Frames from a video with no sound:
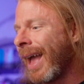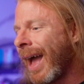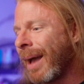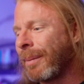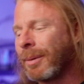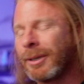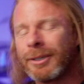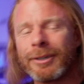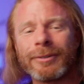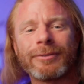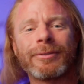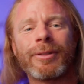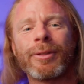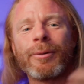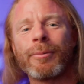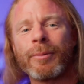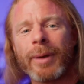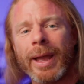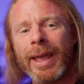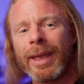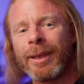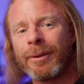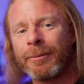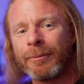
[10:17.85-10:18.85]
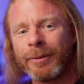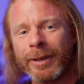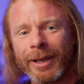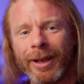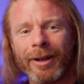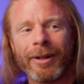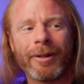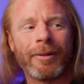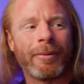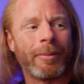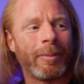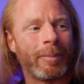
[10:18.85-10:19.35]
I mean, just the way we
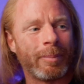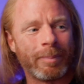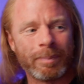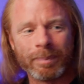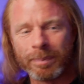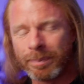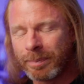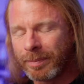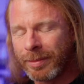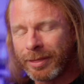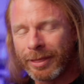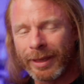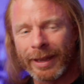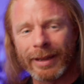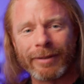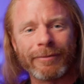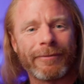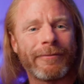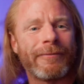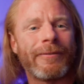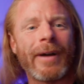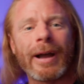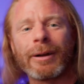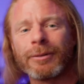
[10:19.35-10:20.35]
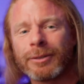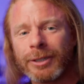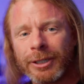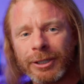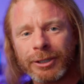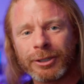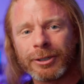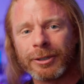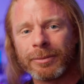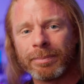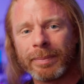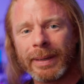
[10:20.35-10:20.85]
all think
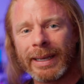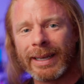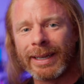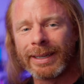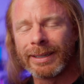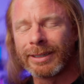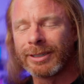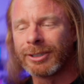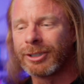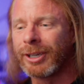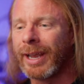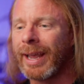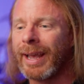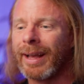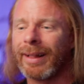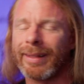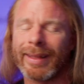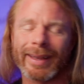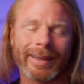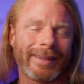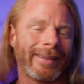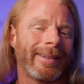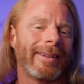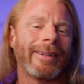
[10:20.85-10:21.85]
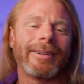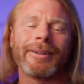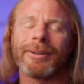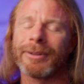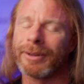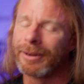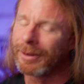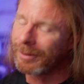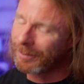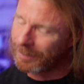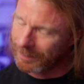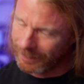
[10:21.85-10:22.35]
Fauci should be in jail. Like,
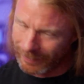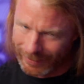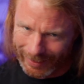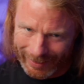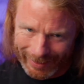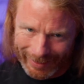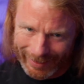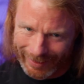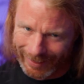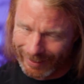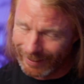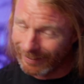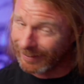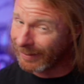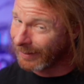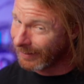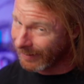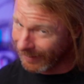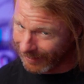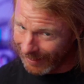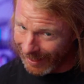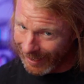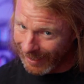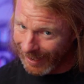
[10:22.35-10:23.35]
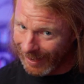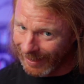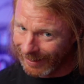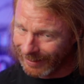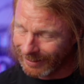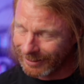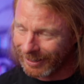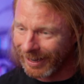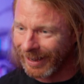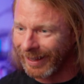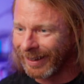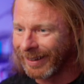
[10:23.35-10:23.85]
no, this isn't that kind
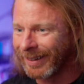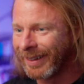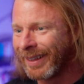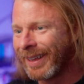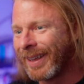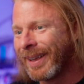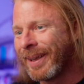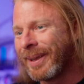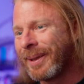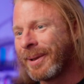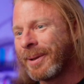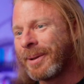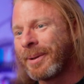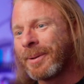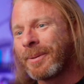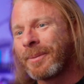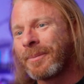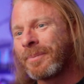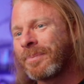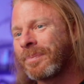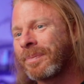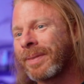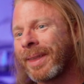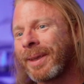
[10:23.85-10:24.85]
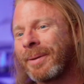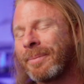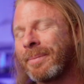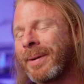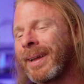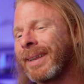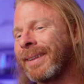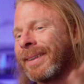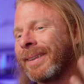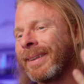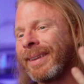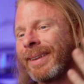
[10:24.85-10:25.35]
of jail.
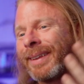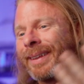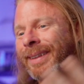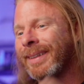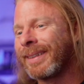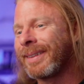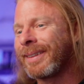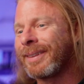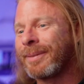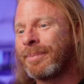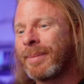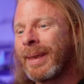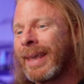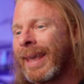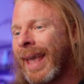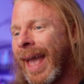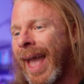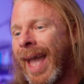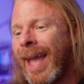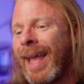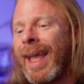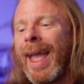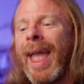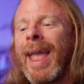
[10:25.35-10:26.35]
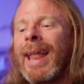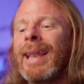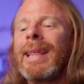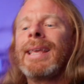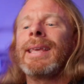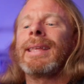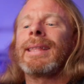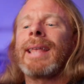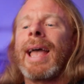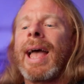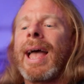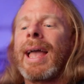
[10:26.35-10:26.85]
But to me,
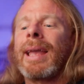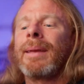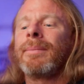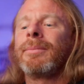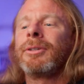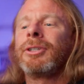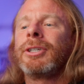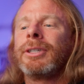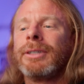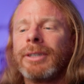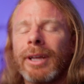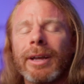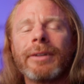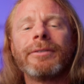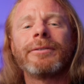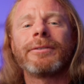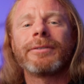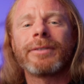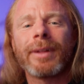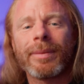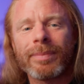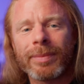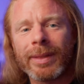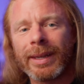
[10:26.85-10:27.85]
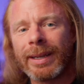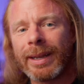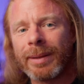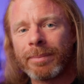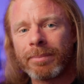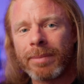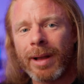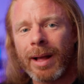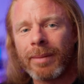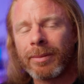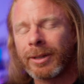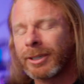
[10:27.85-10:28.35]
any time she does something
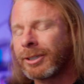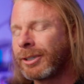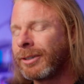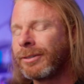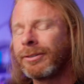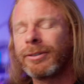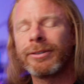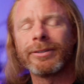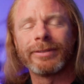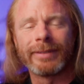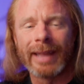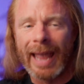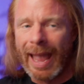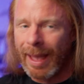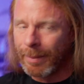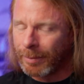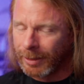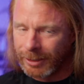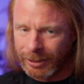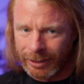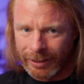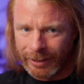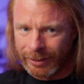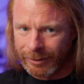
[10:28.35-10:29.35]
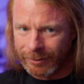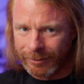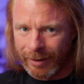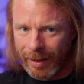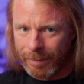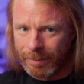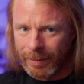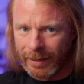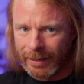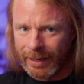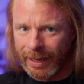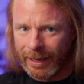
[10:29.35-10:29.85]
in public, she's just damaging her
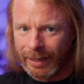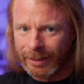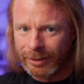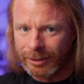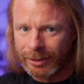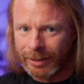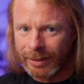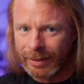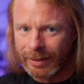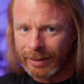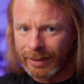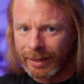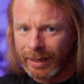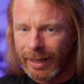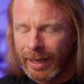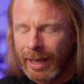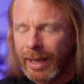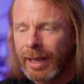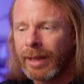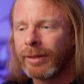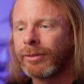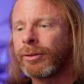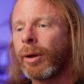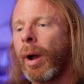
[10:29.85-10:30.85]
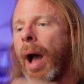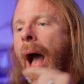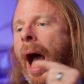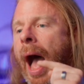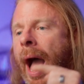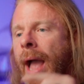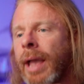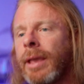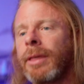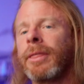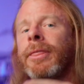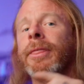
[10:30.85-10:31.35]
reputation. So
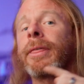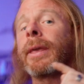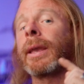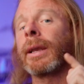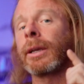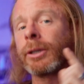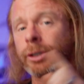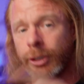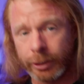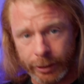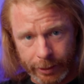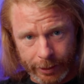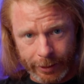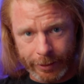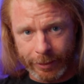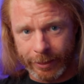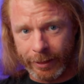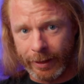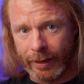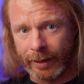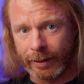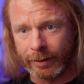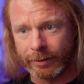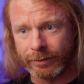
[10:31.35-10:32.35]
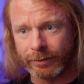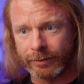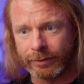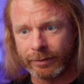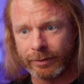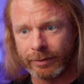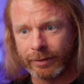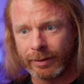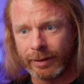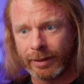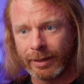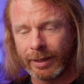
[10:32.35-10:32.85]
I think she
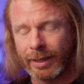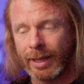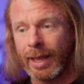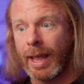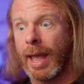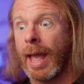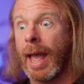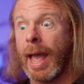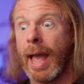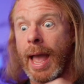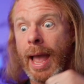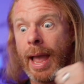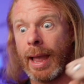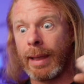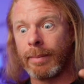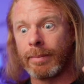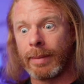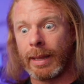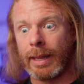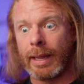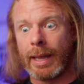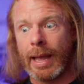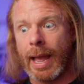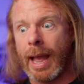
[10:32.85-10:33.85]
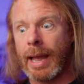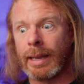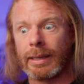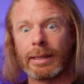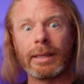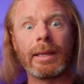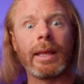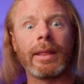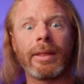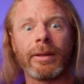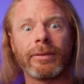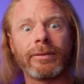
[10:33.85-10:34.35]
thinks, I
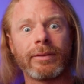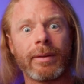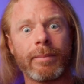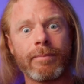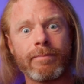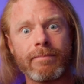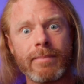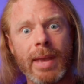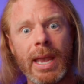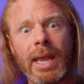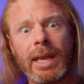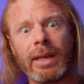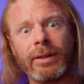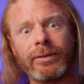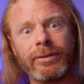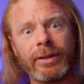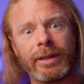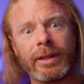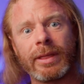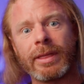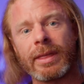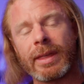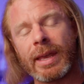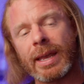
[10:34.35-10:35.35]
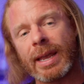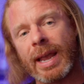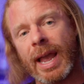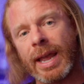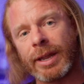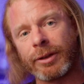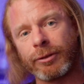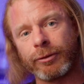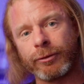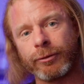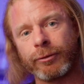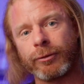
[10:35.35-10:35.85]
did this amazing thing.
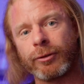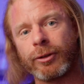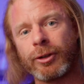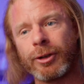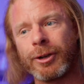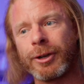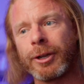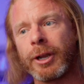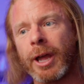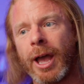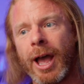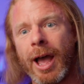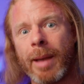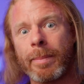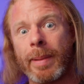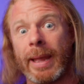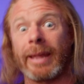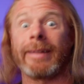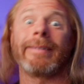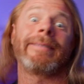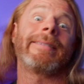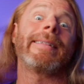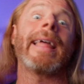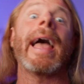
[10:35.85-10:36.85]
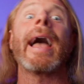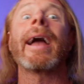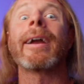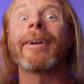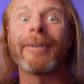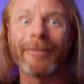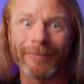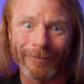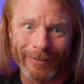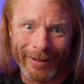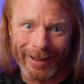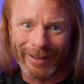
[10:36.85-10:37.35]
I stood up. I
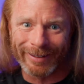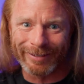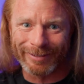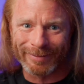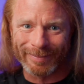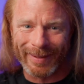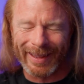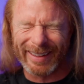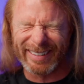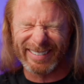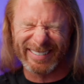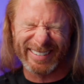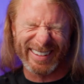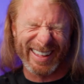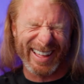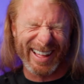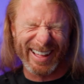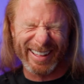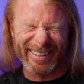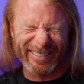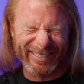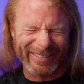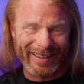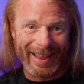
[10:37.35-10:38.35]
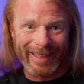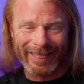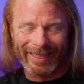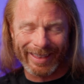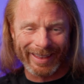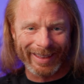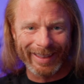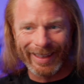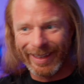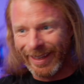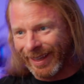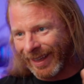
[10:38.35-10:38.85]
sacrificed myself. Got
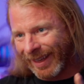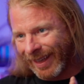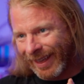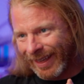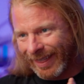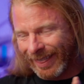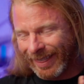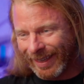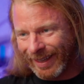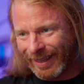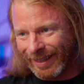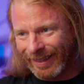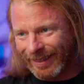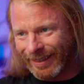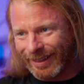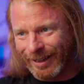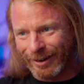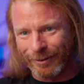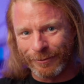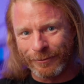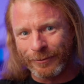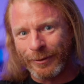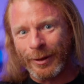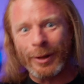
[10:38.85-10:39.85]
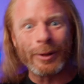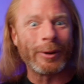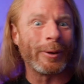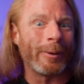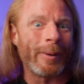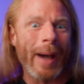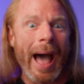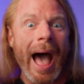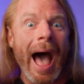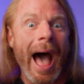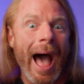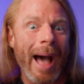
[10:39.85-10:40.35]
the you know,
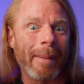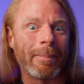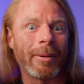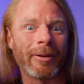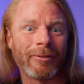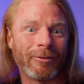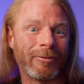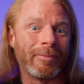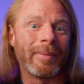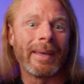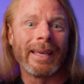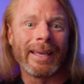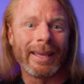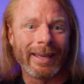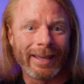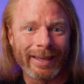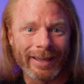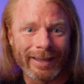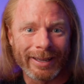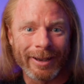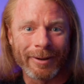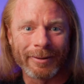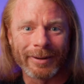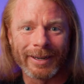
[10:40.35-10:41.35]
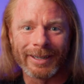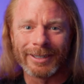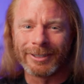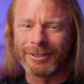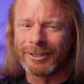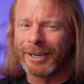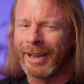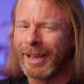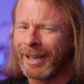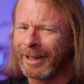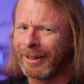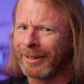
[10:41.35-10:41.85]
photo op of me going to
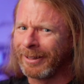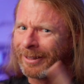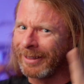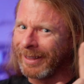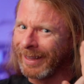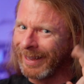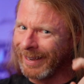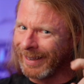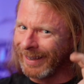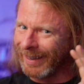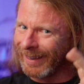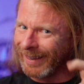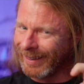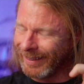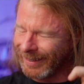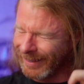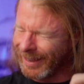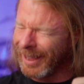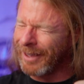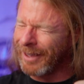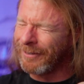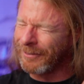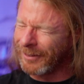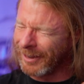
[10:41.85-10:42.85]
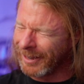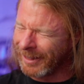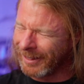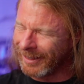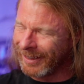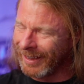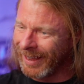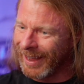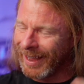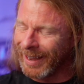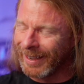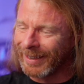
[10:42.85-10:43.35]
jail in
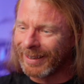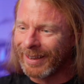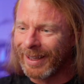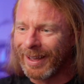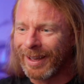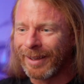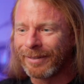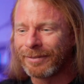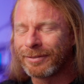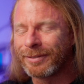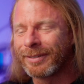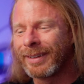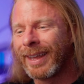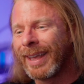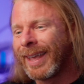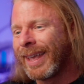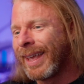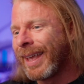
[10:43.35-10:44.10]
definitely handcuffs.